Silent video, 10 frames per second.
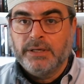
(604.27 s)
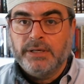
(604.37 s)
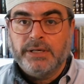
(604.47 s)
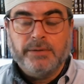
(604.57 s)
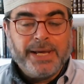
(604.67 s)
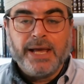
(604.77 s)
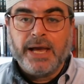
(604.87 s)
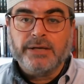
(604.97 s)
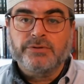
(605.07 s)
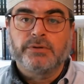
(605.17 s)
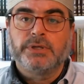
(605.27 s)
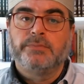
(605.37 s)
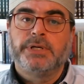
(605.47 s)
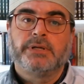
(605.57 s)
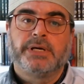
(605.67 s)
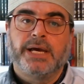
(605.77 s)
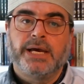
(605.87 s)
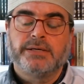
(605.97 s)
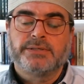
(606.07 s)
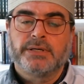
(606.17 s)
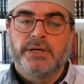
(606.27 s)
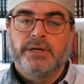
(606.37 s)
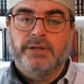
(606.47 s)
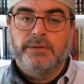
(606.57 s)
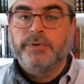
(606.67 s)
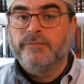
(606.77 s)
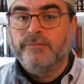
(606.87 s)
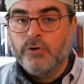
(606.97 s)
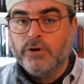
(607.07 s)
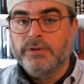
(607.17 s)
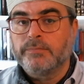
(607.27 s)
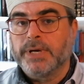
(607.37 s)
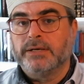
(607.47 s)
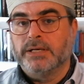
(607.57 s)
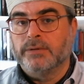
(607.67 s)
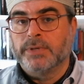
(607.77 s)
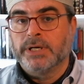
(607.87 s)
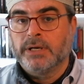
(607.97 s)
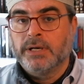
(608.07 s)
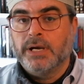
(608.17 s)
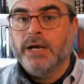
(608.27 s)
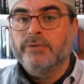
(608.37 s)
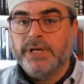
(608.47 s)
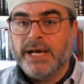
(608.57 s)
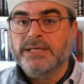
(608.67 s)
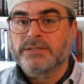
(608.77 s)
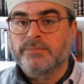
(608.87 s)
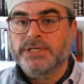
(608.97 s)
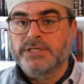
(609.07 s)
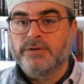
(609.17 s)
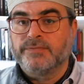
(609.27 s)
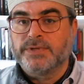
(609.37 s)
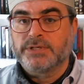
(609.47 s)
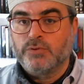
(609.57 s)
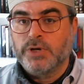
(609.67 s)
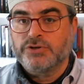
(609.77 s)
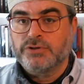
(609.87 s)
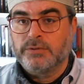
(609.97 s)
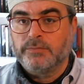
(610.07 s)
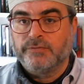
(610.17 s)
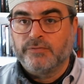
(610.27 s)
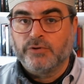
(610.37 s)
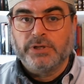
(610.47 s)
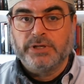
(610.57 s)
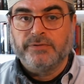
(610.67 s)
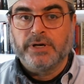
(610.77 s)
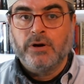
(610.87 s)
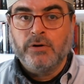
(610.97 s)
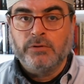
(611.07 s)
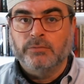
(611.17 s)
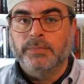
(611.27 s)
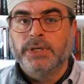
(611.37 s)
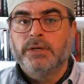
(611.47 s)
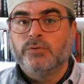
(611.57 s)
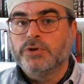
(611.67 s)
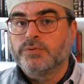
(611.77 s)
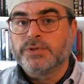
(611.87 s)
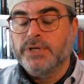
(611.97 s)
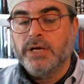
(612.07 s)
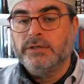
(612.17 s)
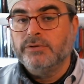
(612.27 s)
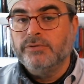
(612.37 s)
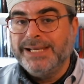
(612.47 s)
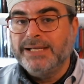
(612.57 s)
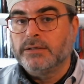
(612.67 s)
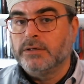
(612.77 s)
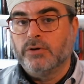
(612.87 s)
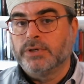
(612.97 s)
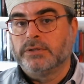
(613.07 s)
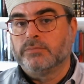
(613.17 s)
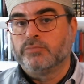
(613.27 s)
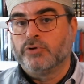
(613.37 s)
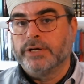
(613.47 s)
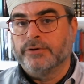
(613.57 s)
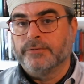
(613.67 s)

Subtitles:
It may actually be the case that before the pandemic, I would ask myself this question before leaving home, which was not unique to going to prayer.